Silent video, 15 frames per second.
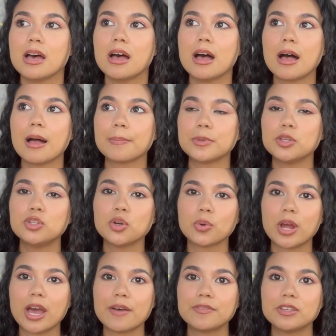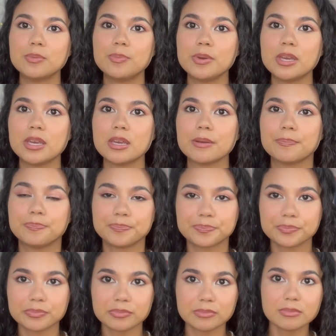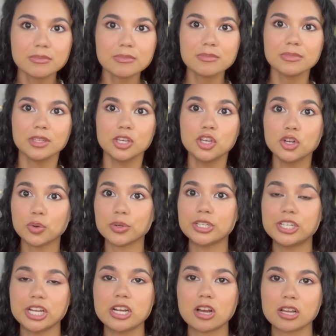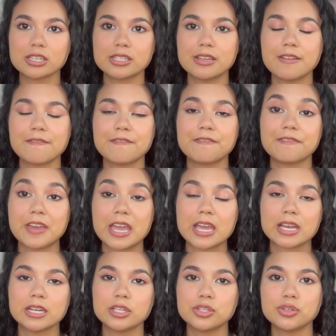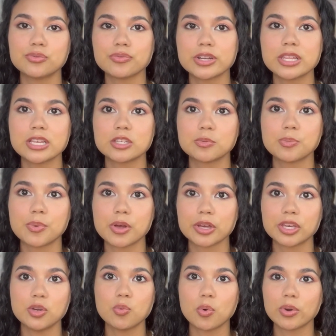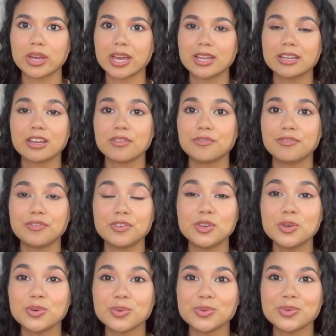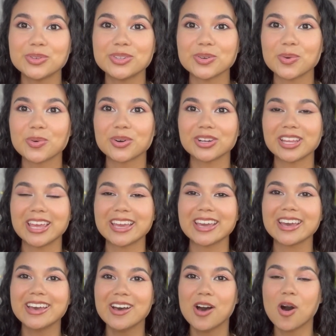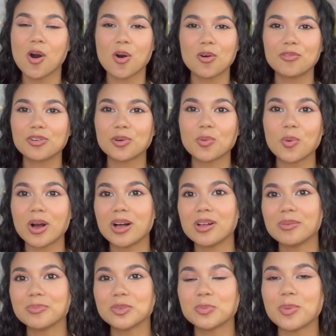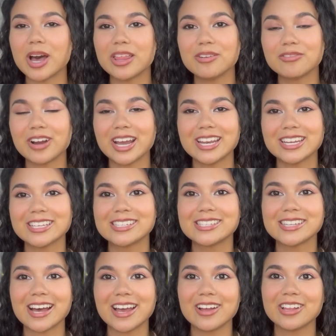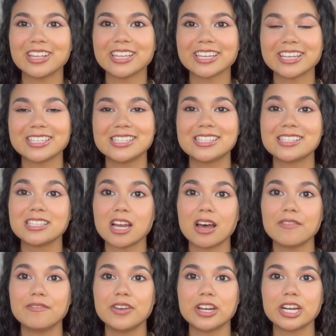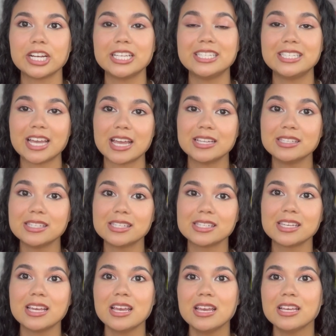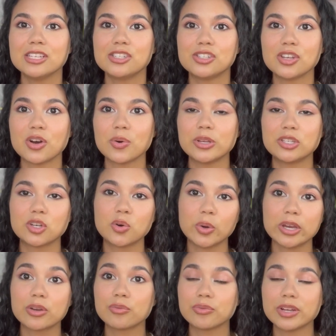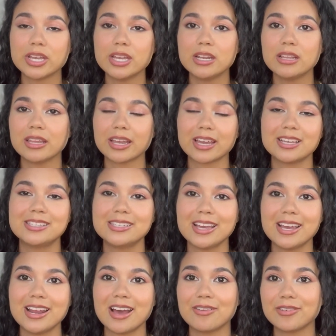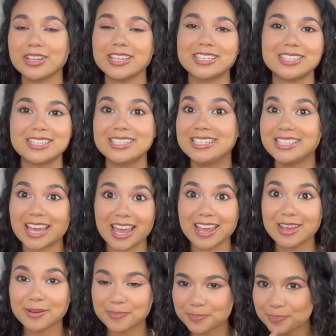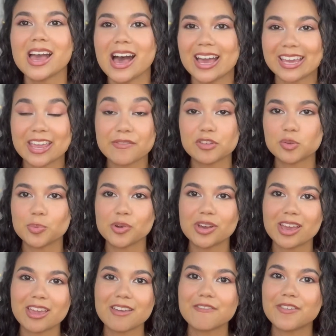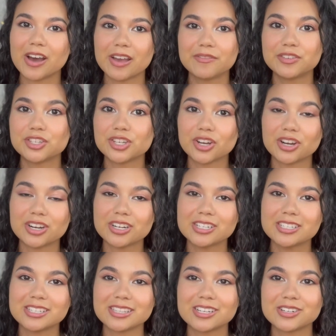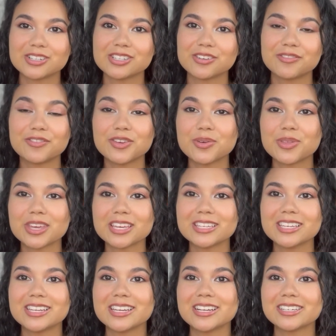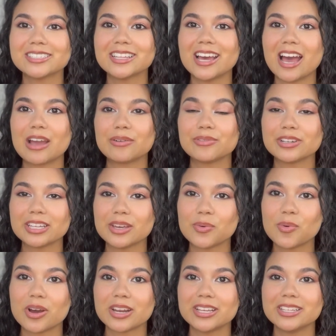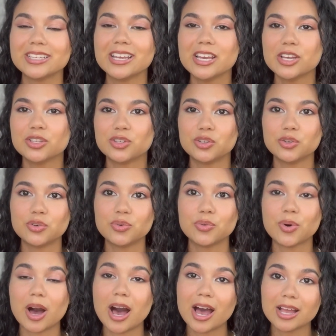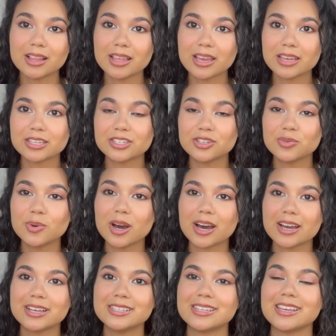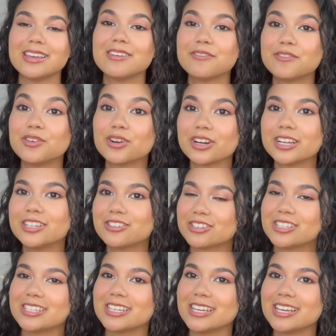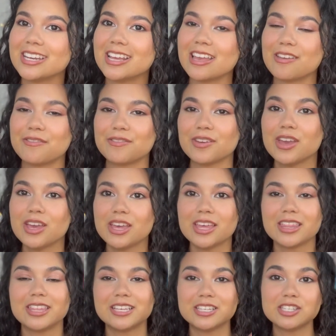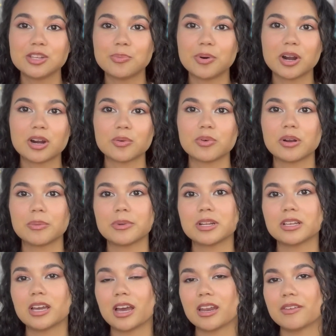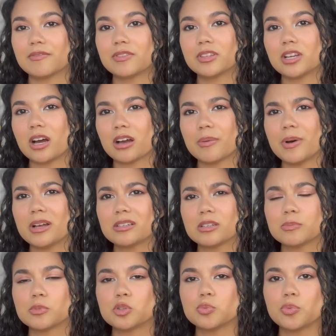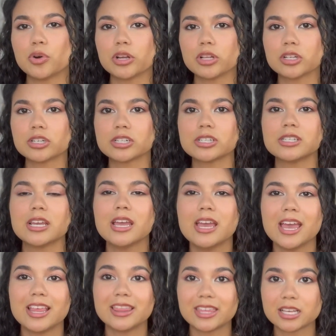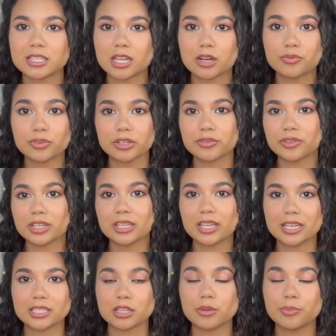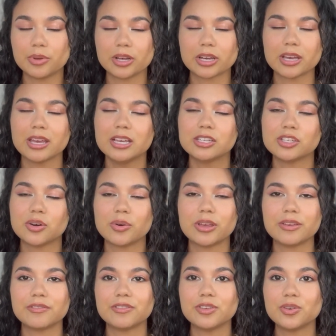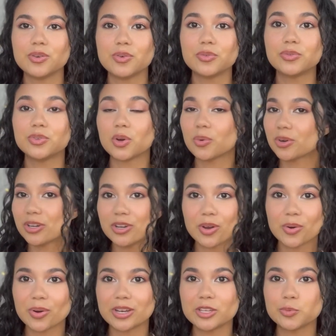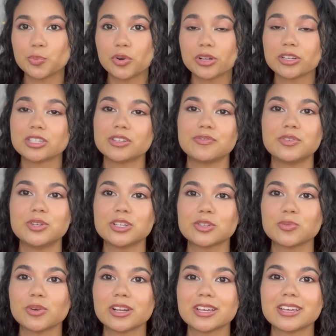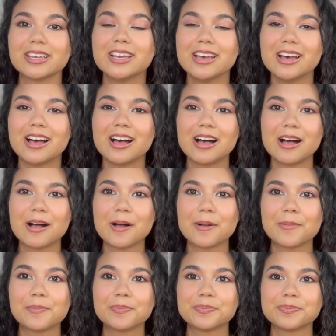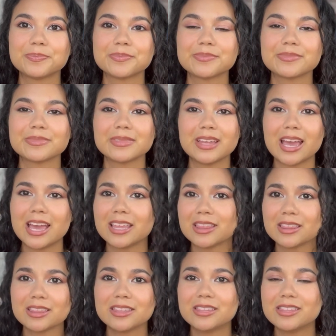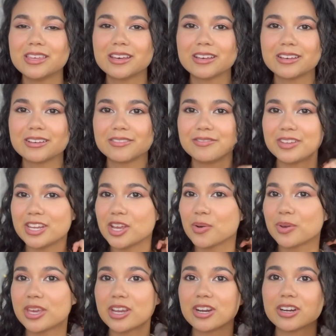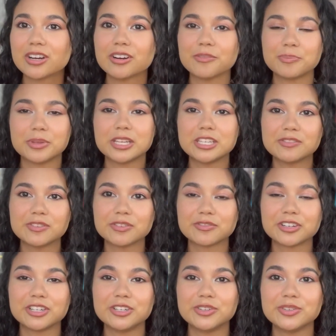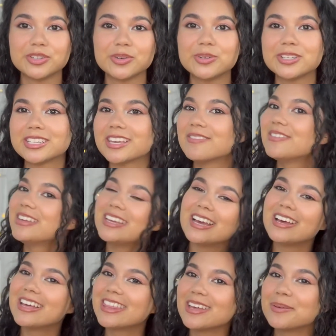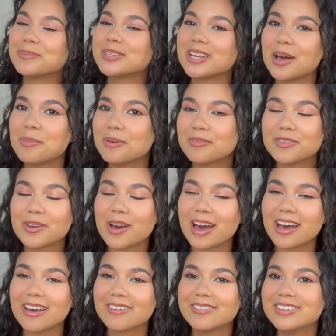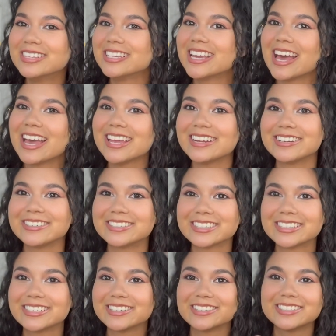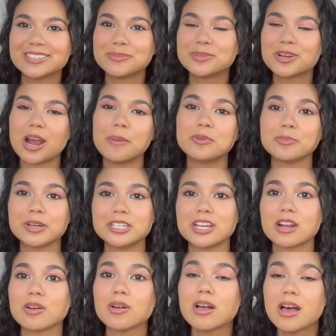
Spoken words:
You don't have to be, a Jane Austen fan to read this book. You won't get confused or like overwhelmed by the writing style because it's not very dense. So it's a quick read. Like I said, I read this in a day. I gave this book a 5 stars. There's a few things in here that I really wanted to highlight to you guys if you're interested. If this is the part where I'm going to kind of talk about some spoilers and things that I really, really liked in the book. So if you don't want to know any spoilers, if you just want to end the video here, please feel free to do so. Just give it a thumbs up if you haven't yet, or subscribe to my channel.